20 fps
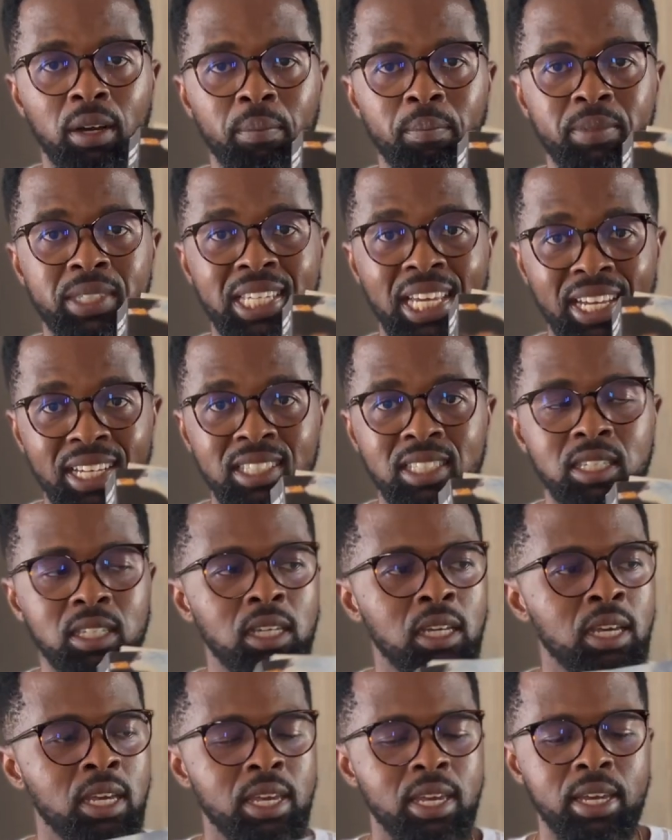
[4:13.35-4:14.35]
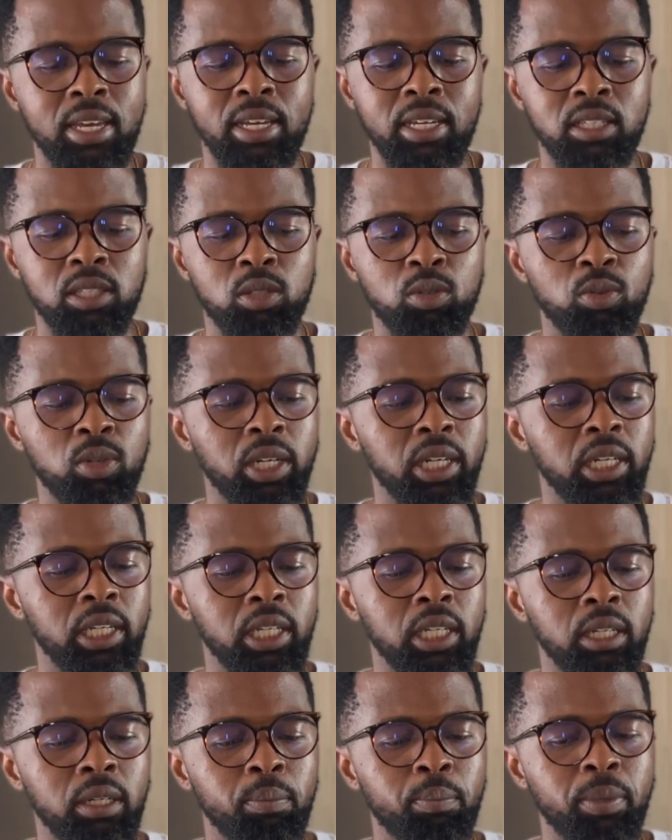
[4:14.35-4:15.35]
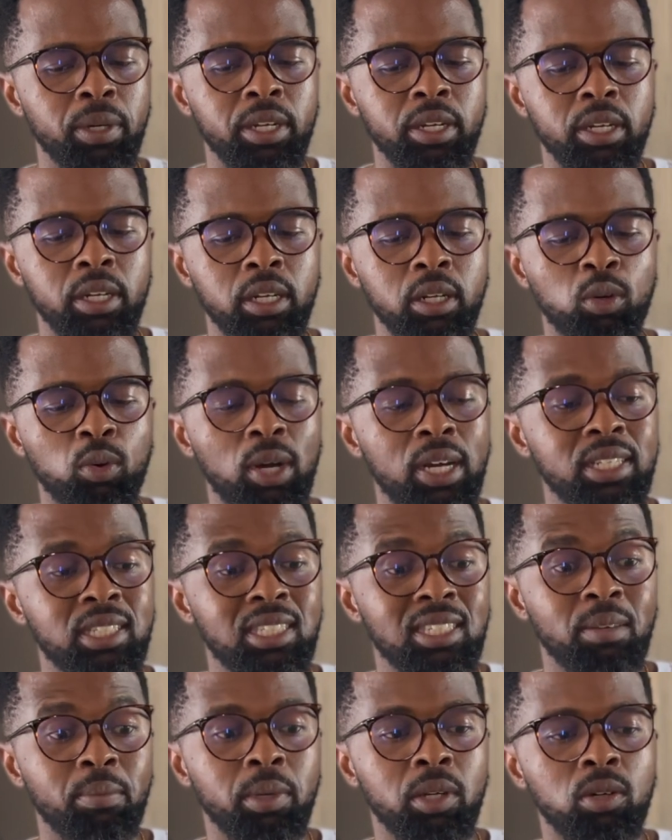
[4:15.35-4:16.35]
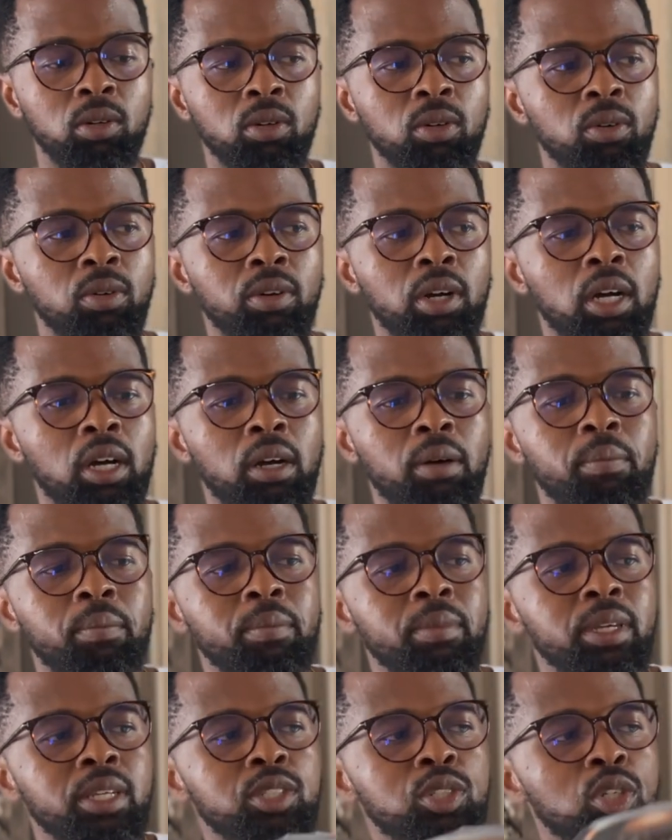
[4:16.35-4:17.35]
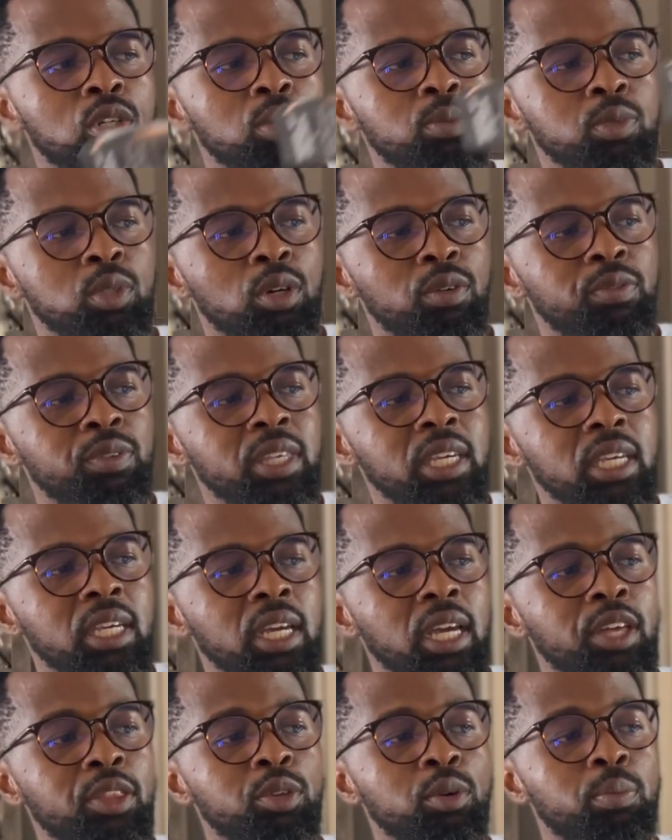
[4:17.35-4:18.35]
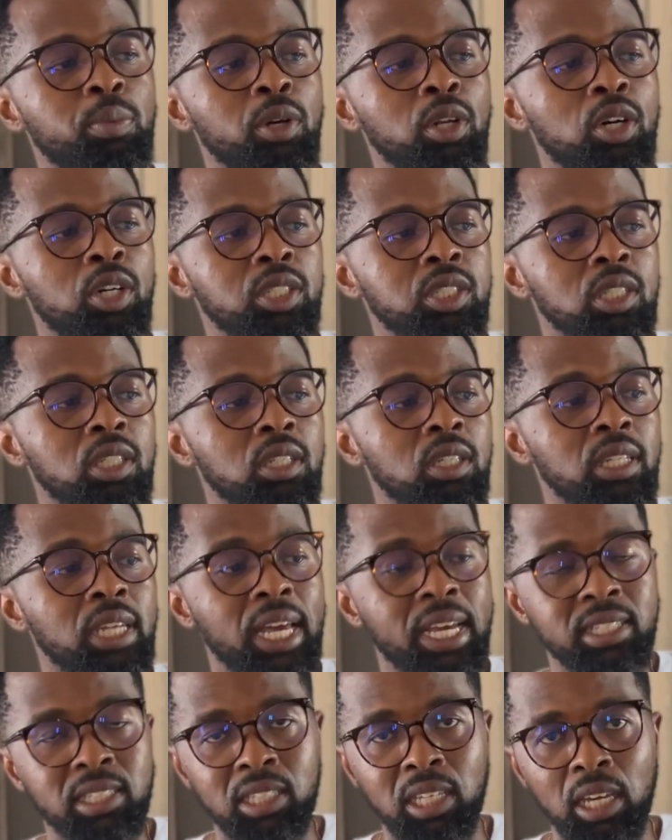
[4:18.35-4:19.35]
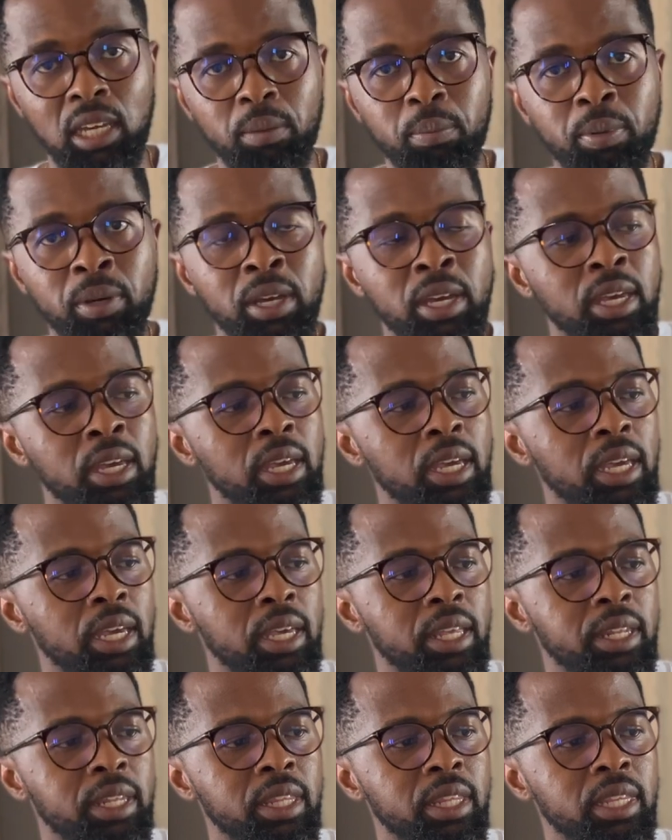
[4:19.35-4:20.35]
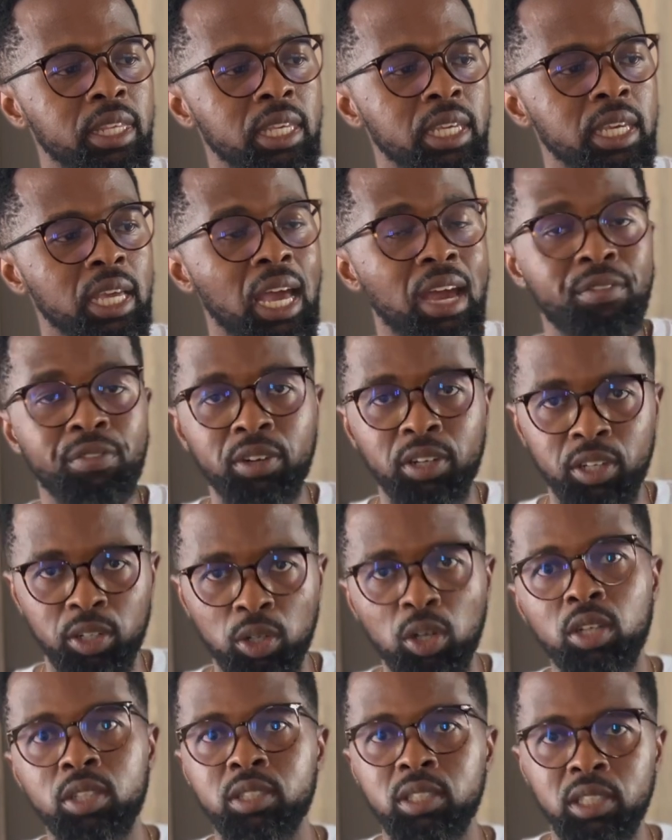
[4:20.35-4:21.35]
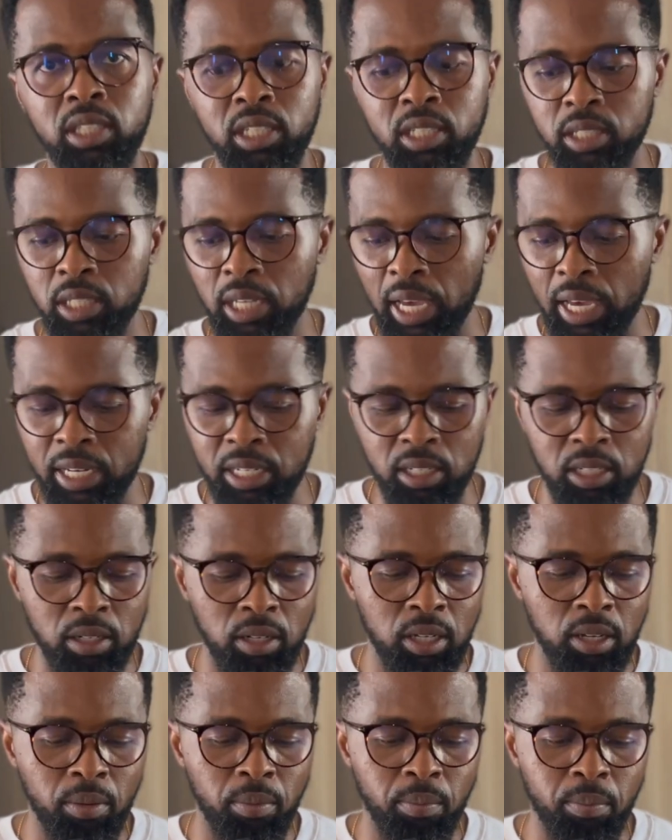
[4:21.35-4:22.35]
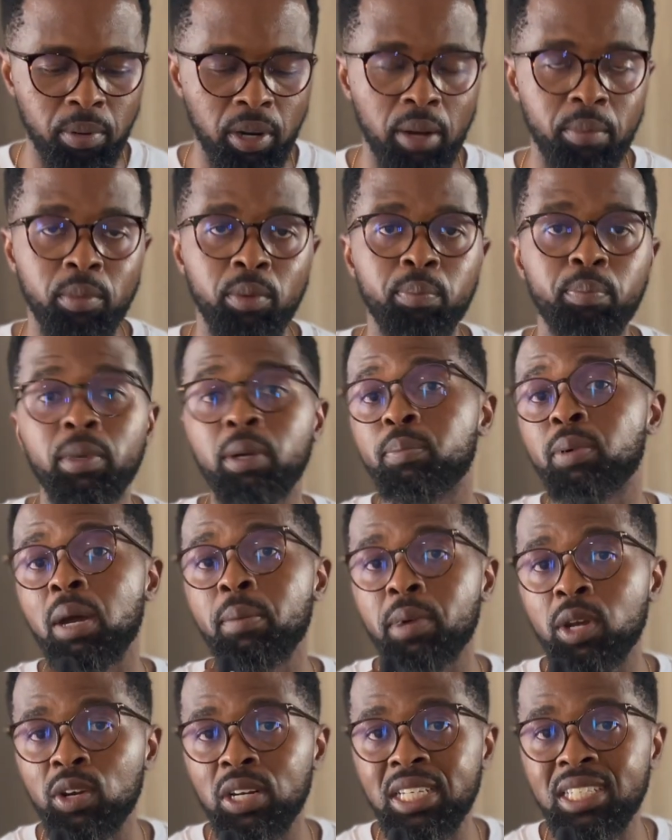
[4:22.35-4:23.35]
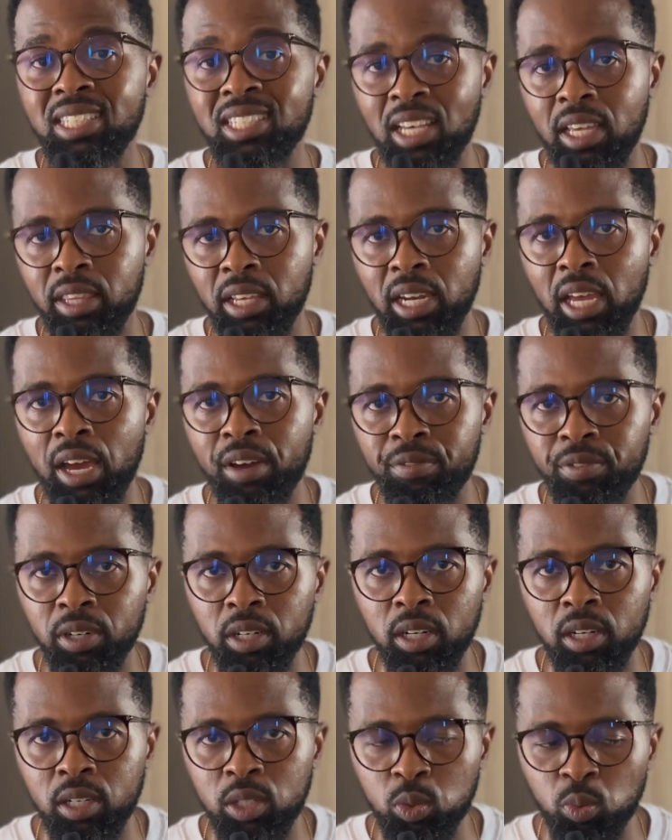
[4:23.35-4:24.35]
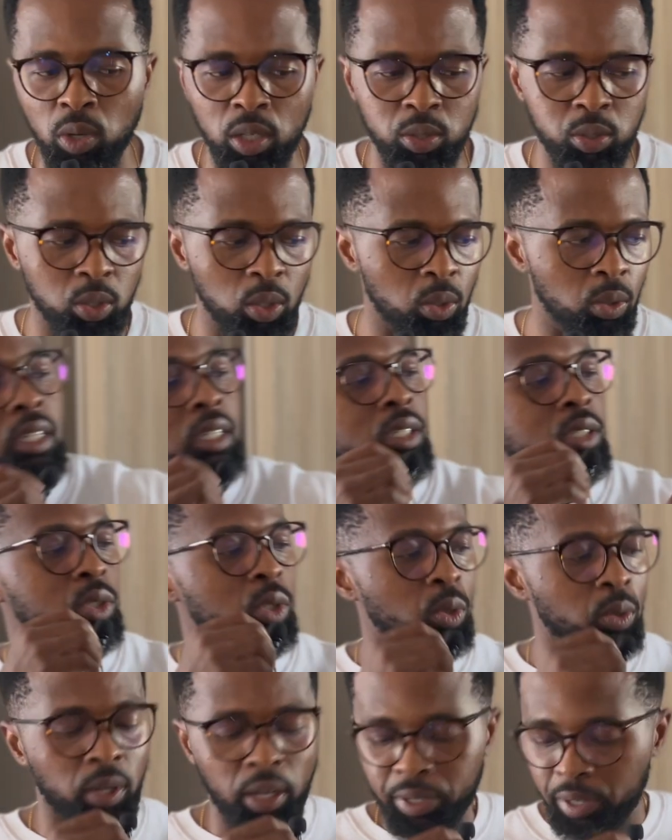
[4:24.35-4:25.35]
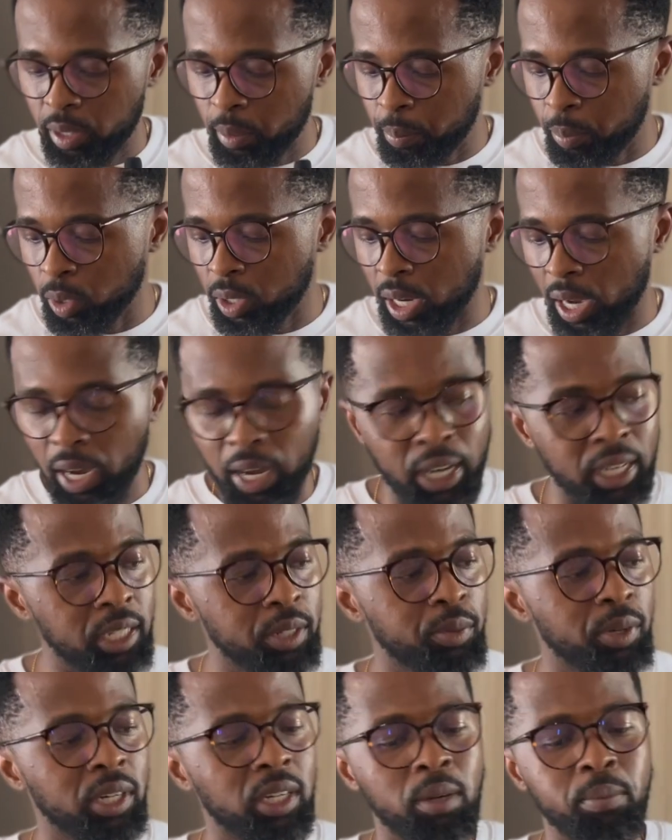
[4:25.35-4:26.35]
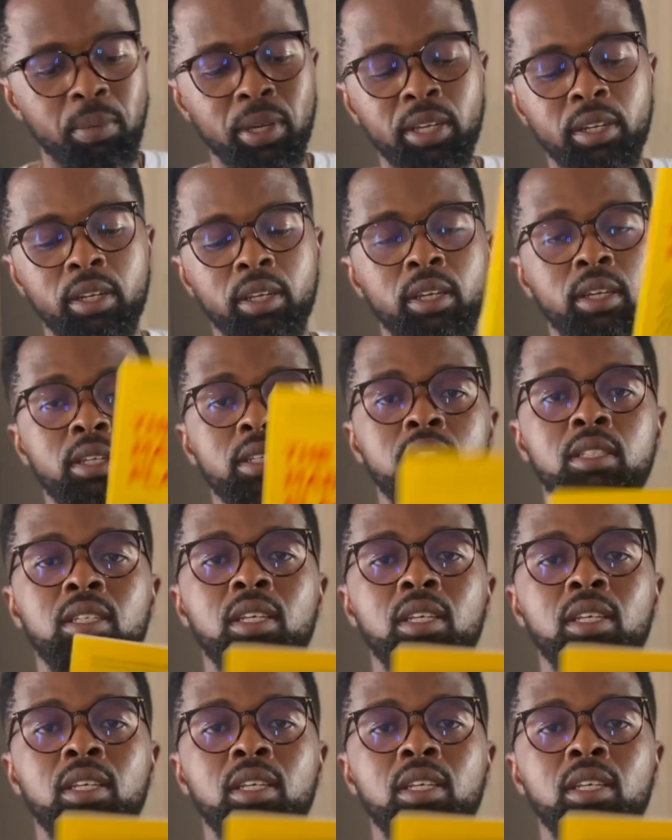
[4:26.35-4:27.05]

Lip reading: text. It's really been quite seminal in terms of the anthropological landscape in the African continent and primarily Southern Africa as well. So another book I highly recommend is